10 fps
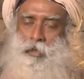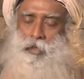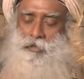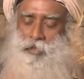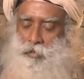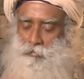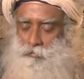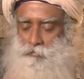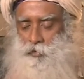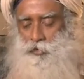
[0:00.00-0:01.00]
has
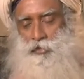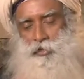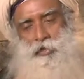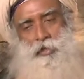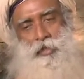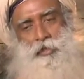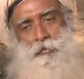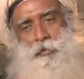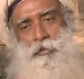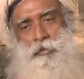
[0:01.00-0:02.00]
come with a certain
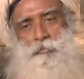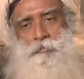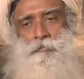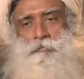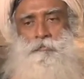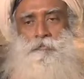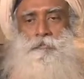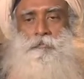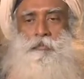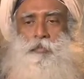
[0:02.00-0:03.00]
arrangement.
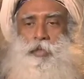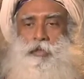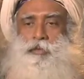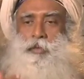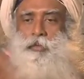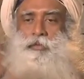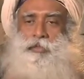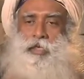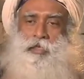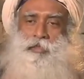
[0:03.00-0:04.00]
There's a whole
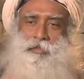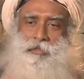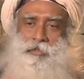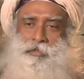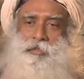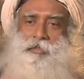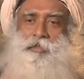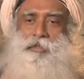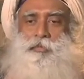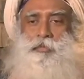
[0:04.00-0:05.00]
science
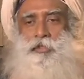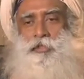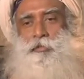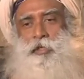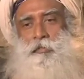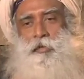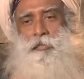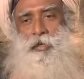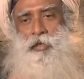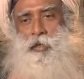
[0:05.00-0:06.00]
which has become a
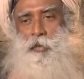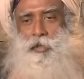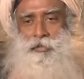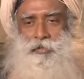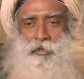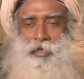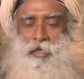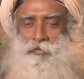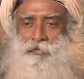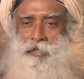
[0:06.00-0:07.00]
very quasi
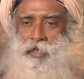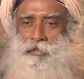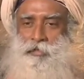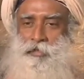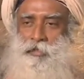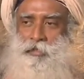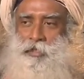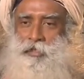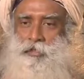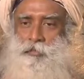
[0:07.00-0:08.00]
kind of science these
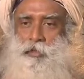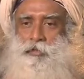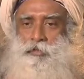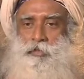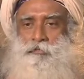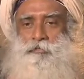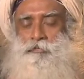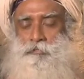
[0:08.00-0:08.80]
days because of